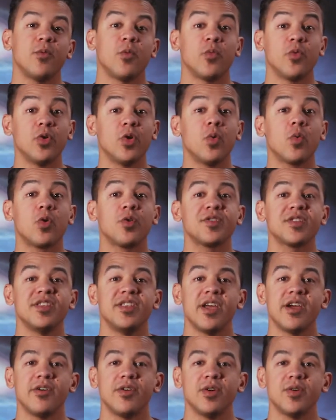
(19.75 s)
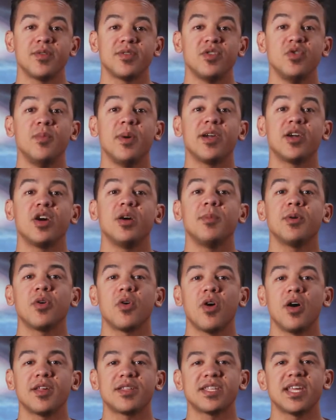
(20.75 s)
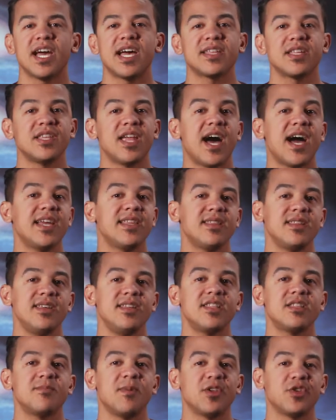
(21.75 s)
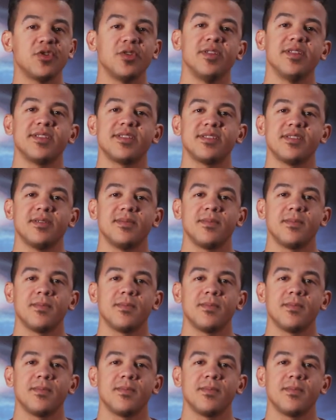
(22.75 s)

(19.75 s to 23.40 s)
real-world scenarios you might come across as an IT specialist.